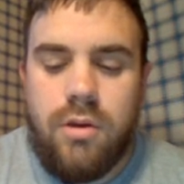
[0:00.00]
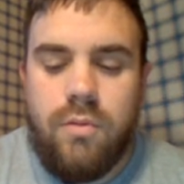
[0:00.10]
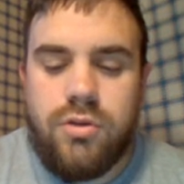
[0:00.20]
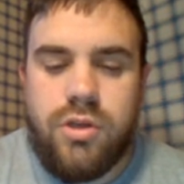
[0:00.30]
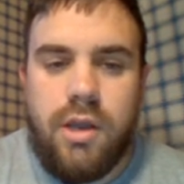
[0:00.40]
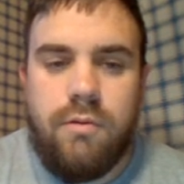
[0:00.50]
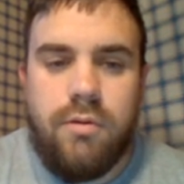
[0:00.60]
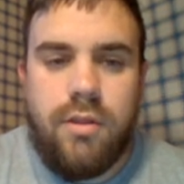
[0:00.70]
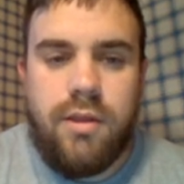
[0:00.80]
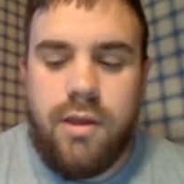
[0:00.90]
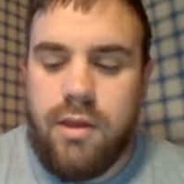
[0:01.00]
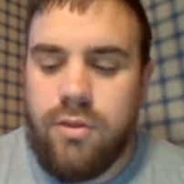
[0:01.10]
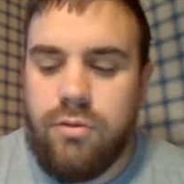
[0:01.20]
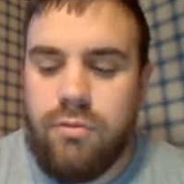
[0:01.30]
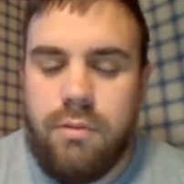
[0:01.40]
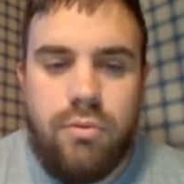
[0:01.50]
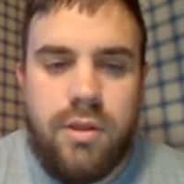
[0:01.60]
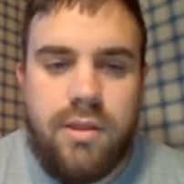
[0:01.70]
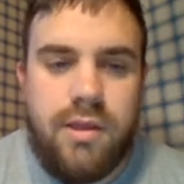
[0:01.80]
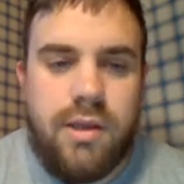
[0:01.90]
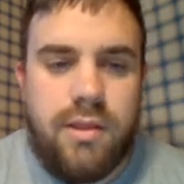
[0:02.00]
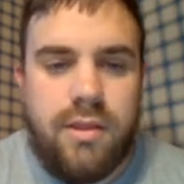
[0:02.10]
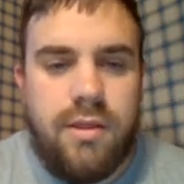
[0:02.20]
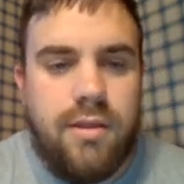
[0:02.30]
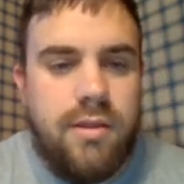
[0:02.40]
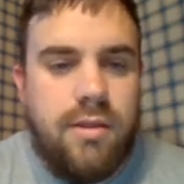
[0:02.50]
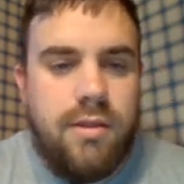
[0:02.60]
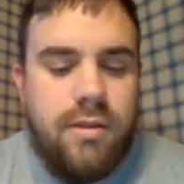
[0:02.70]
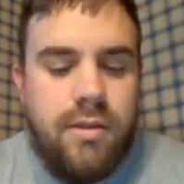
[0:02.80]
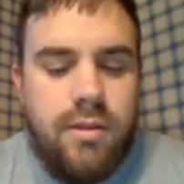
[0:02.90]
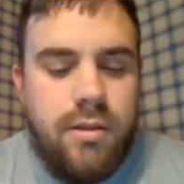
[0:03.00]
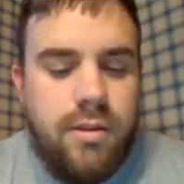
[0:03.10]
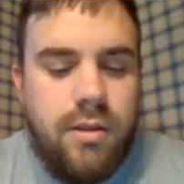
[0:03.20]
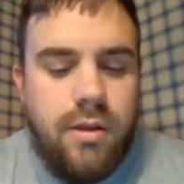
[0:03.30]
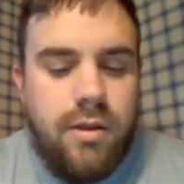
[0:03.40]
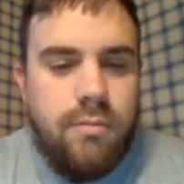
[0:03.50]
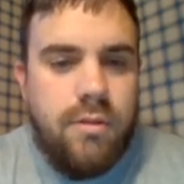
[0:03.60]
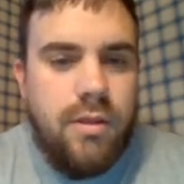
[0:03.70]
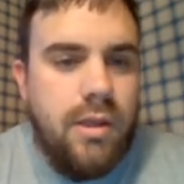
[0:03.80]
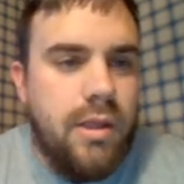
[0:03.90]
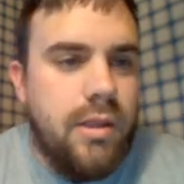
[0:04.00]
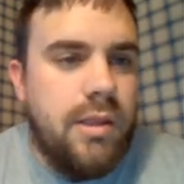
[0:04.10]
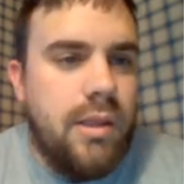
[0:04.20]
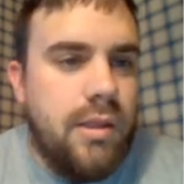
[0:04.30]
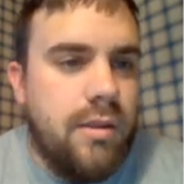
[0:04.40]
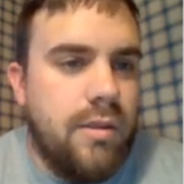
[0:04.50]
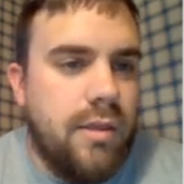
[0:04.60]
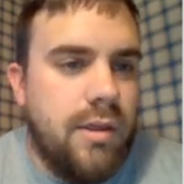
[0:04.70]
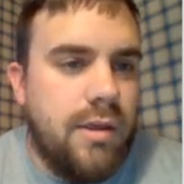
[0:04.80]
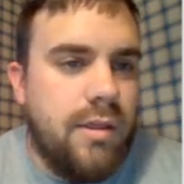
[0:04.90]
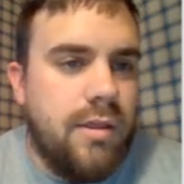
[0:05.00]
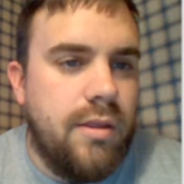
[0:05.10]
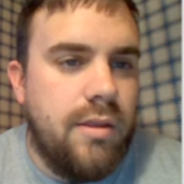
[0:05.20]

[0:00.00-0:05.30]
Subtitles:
which I would say 3.6 times 10 to the 6,